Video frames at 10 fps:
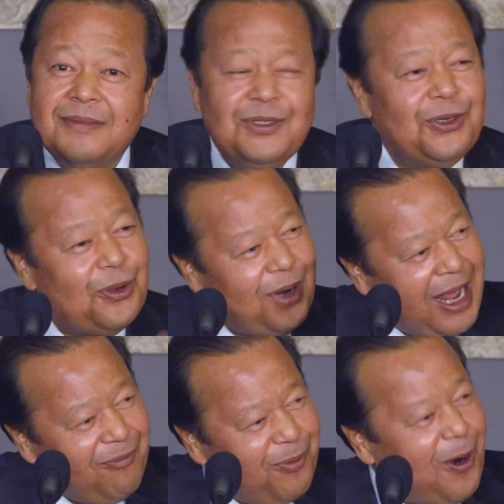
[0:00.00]
you don't
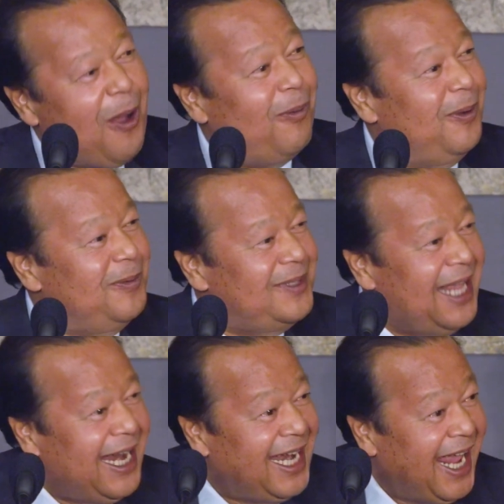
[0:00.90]
have problems
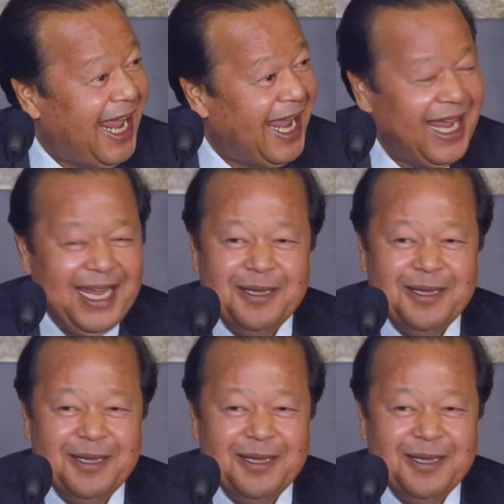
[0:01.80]
that day,